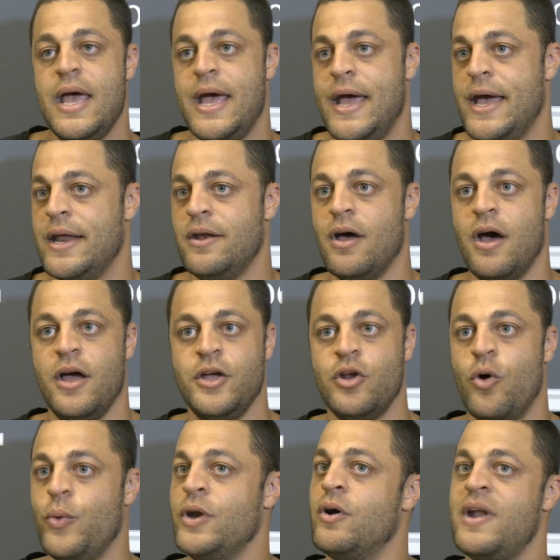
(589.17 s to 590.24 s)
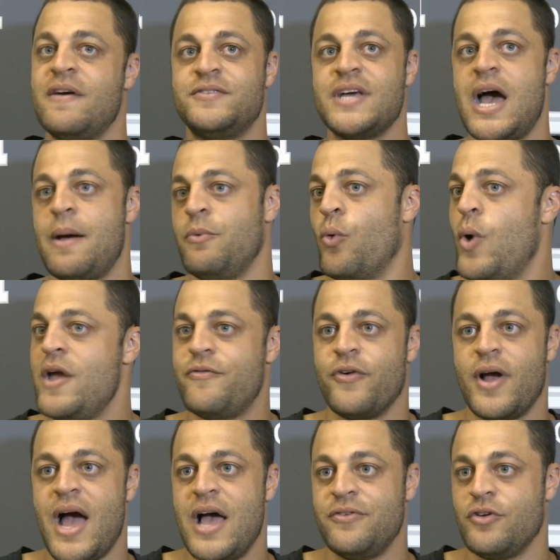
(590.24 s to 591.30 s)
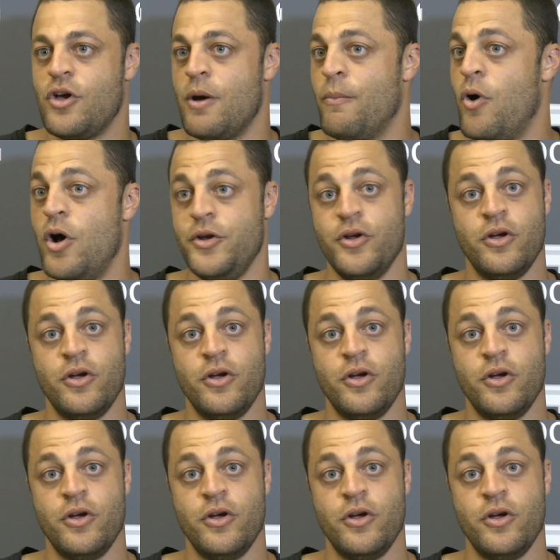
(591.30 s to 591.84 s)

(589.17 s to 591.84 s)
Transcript: And uh, you know, we don't have time to wait for guys to come on.